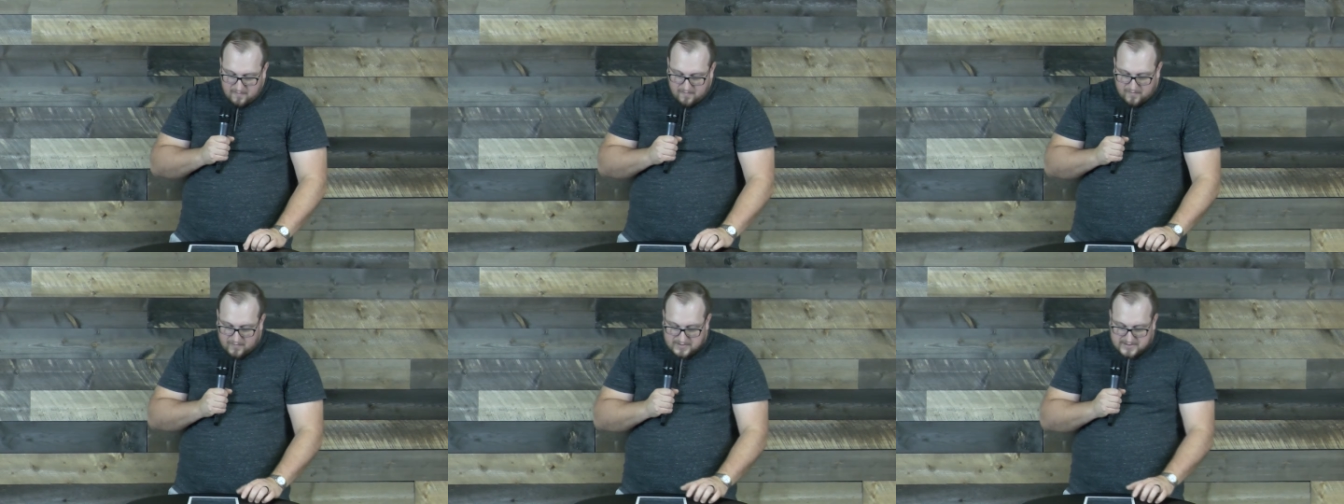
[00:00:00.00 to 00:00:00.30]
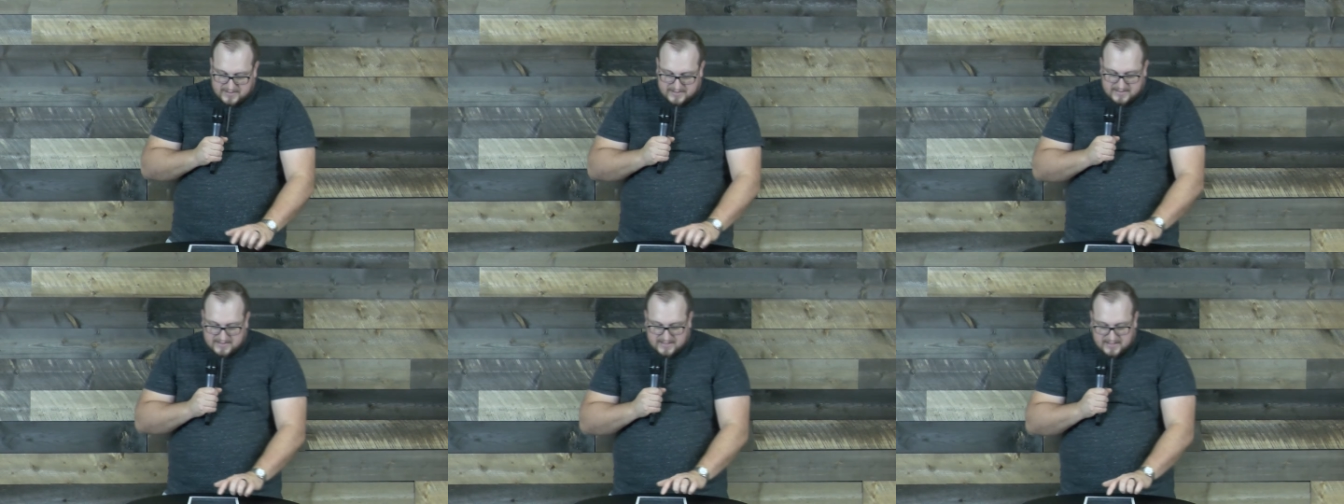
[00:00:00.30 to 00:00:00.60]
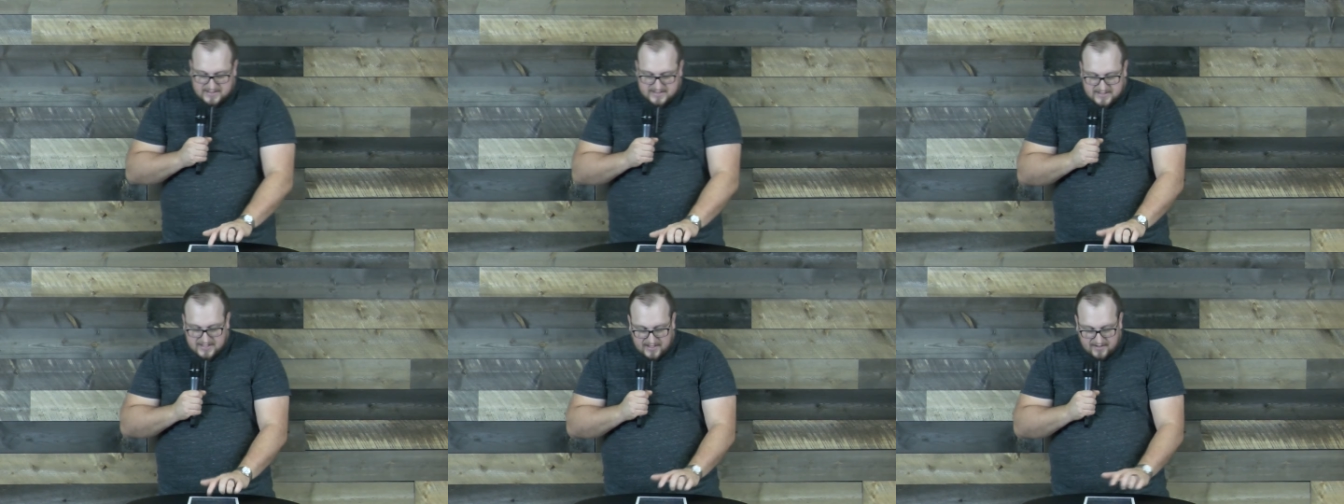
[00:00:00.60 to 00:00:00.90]
verses
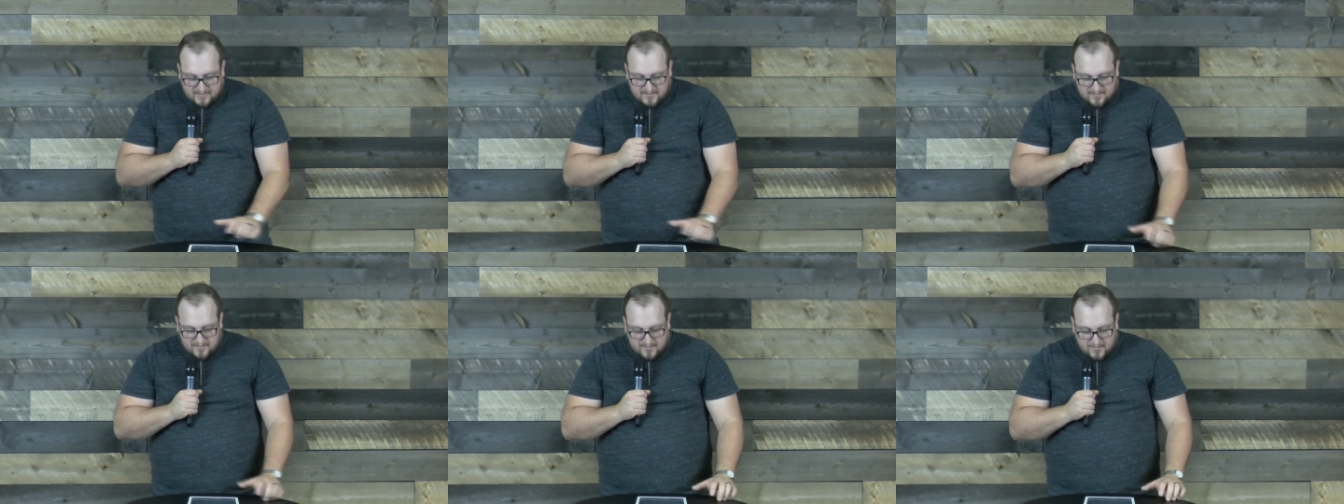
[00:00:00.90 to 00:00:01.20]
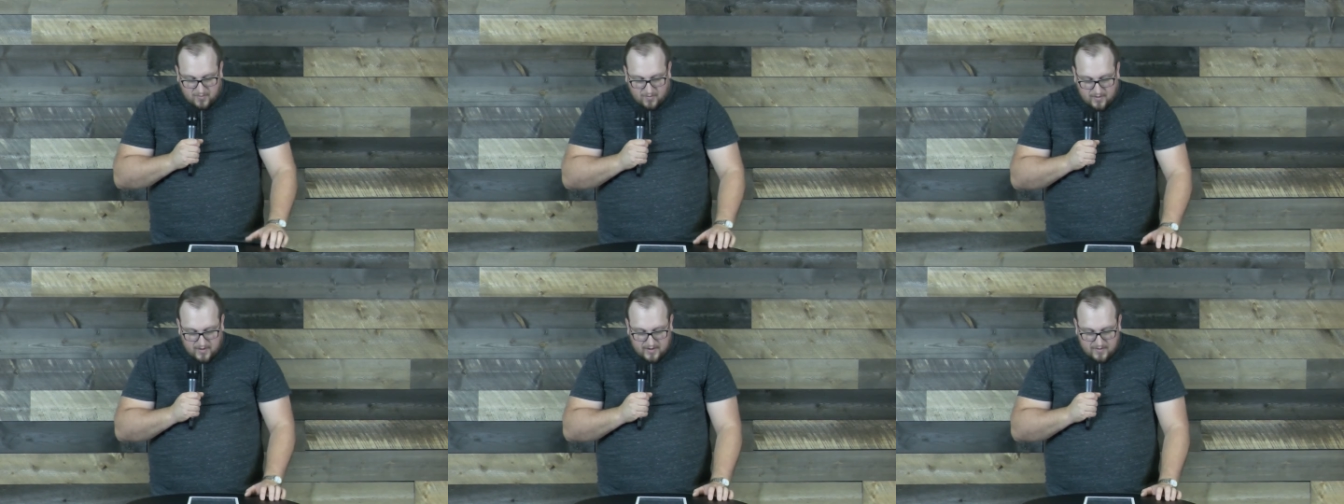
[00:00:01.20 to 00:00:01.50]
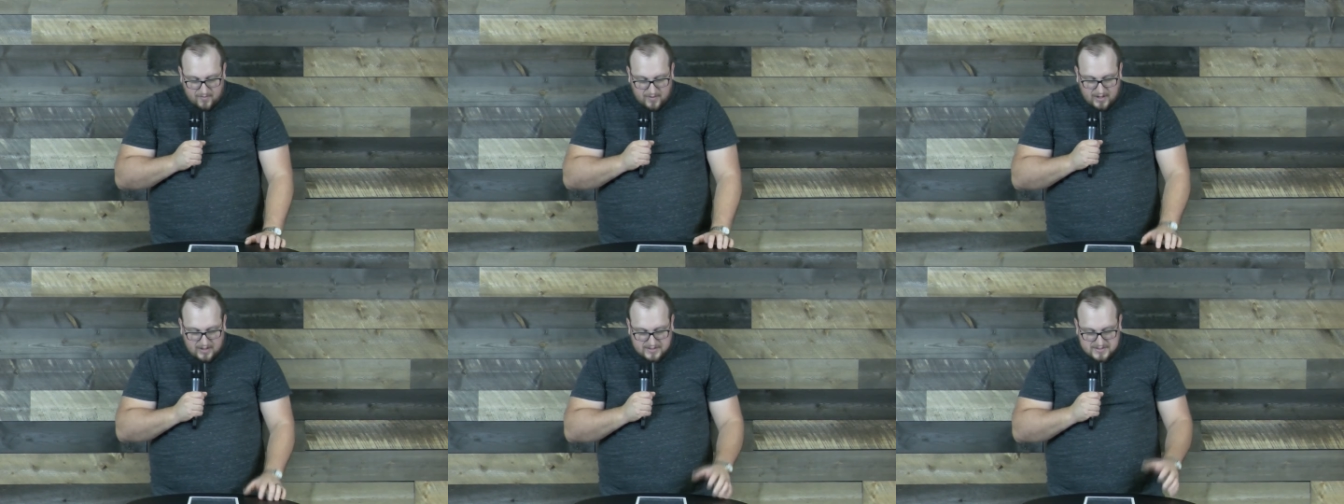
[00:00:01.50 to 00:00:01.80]
16 through
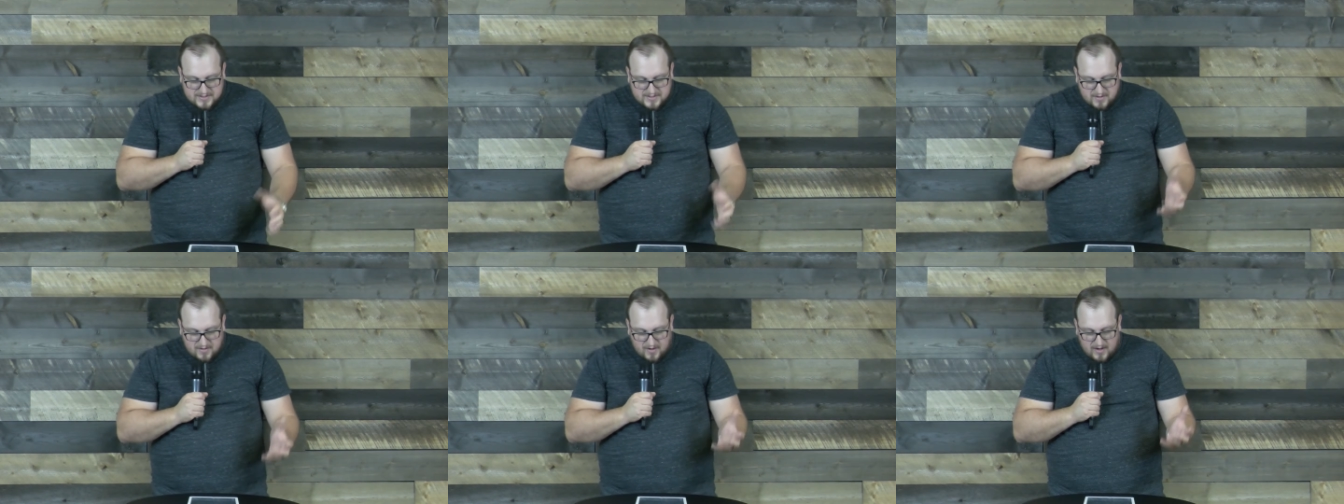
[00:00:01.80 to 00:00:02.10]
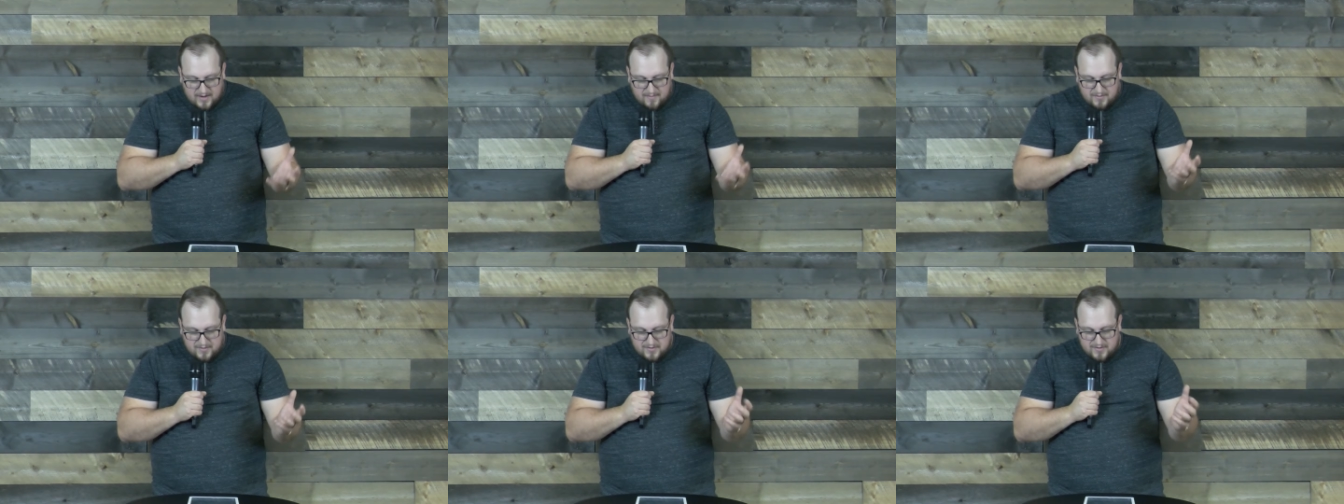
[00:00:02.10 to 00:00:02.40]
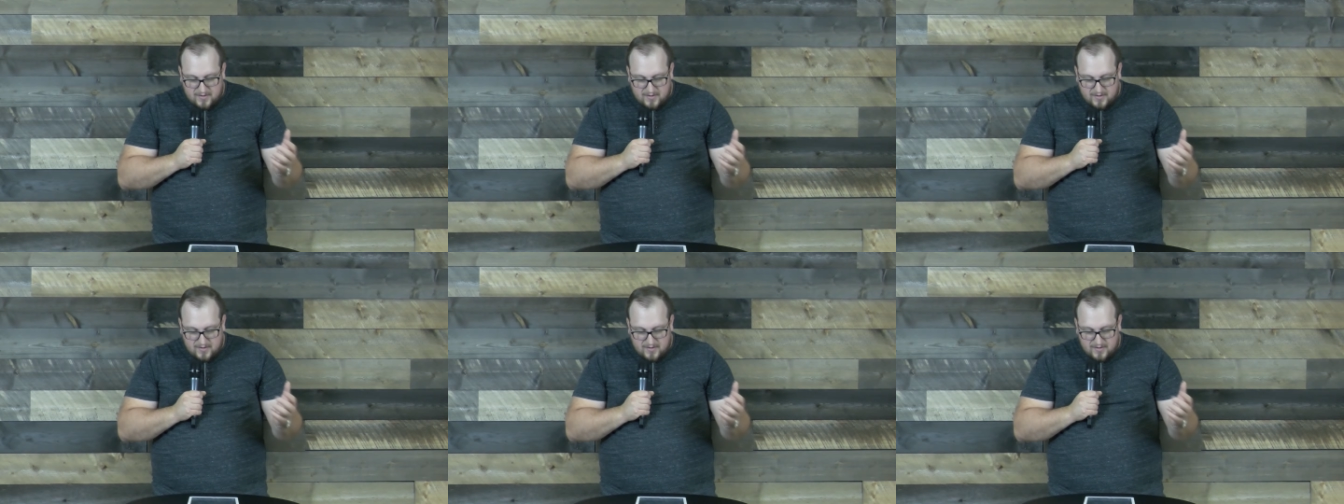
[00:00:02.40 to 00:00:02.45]
20, we also are able